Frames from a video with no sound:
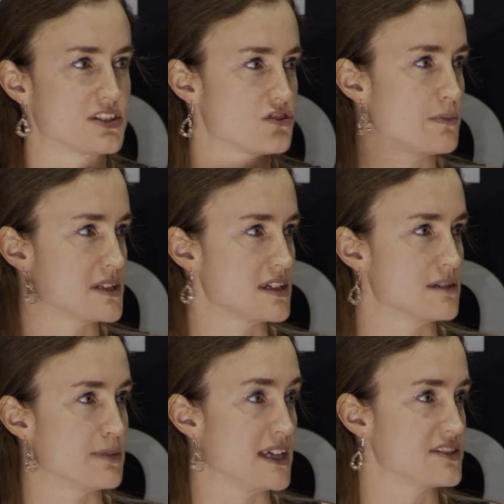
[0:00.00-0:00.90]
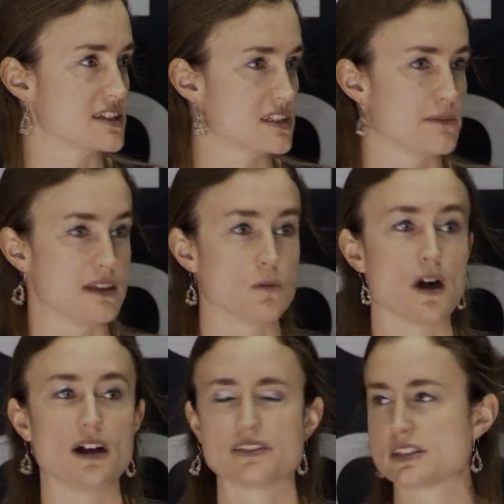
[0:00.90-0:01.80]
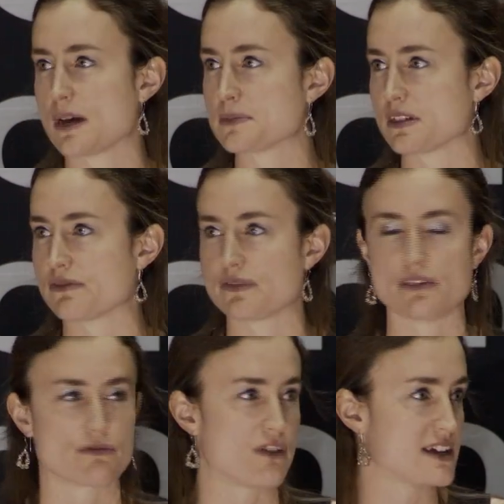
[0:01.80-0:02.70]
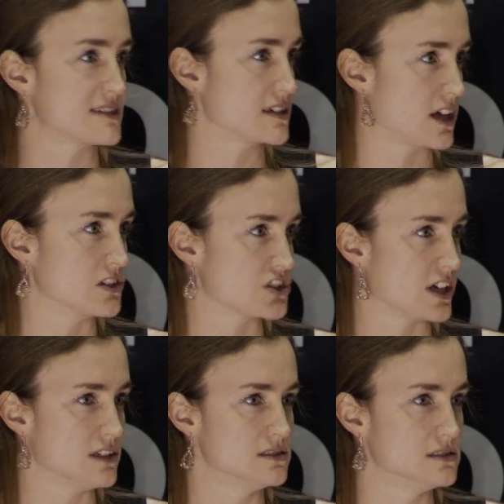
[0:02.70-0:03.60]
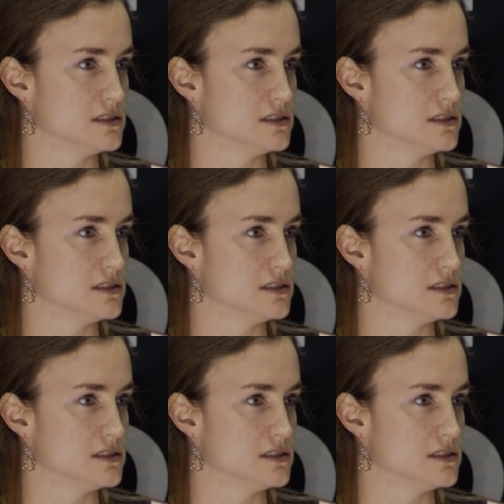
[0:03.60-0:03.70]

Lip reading: distributed belief system in the world in terms of race and culture.